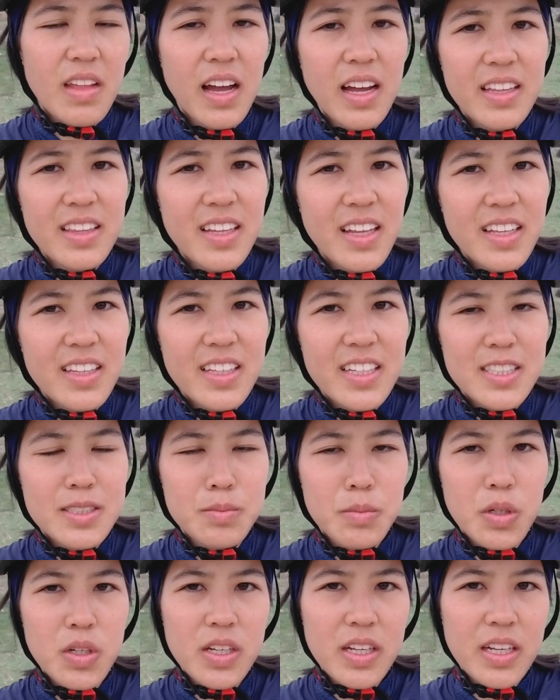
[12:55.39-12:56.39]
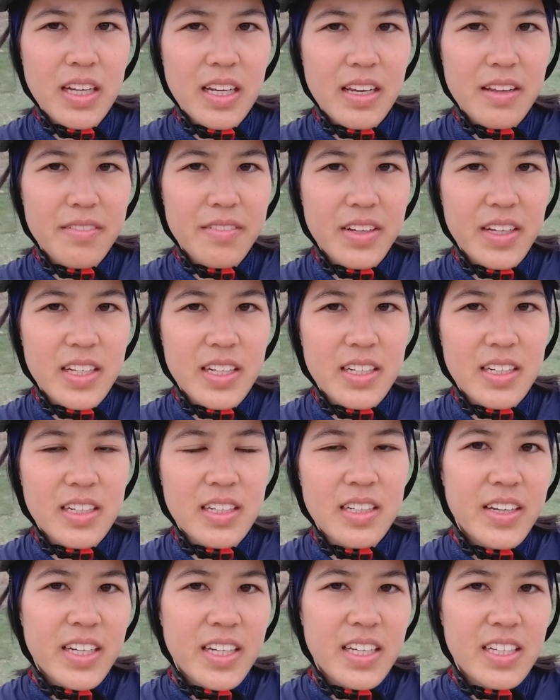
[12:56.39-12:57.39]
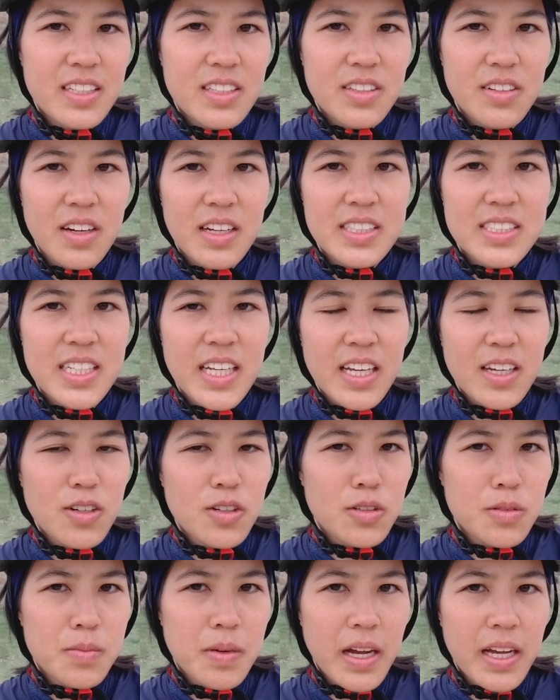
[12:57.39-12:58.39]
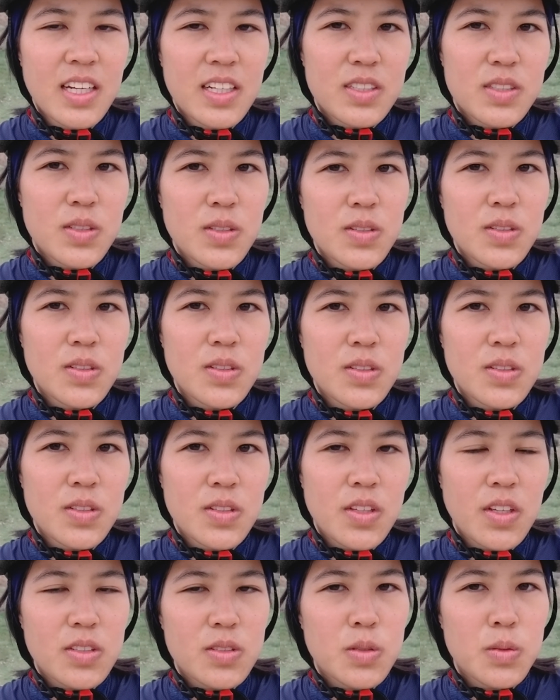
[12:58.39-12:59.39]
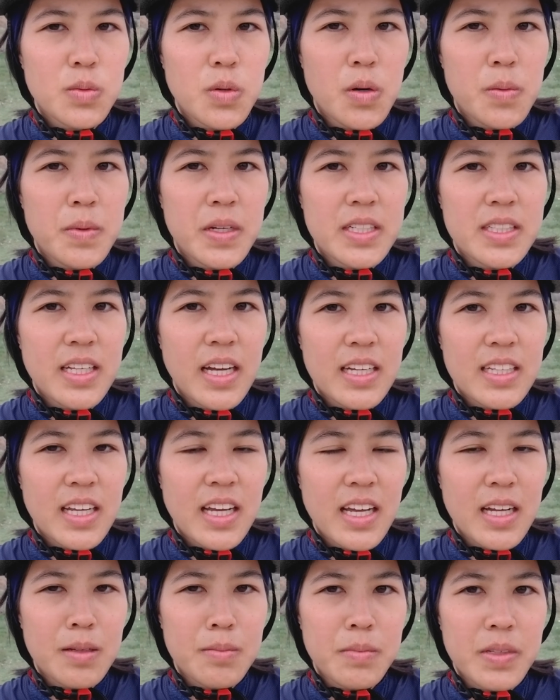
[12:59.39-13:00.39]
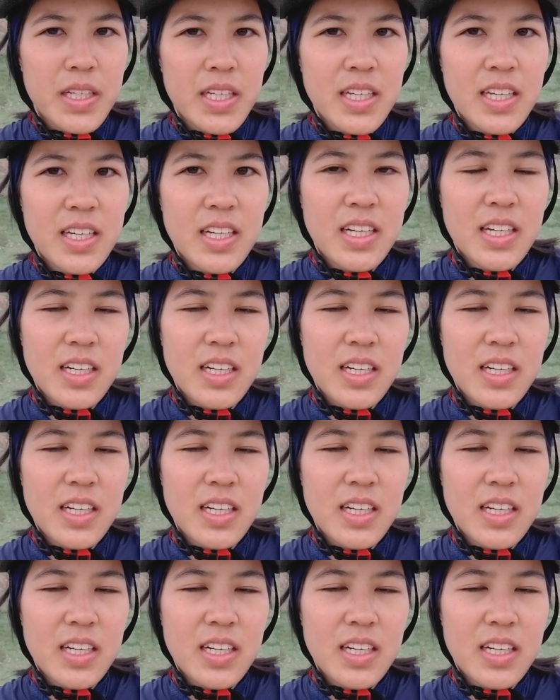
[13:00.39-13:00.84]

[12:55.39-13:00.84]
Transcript: and then this morning leaving Quinto and saying goodbye to the two women that helped me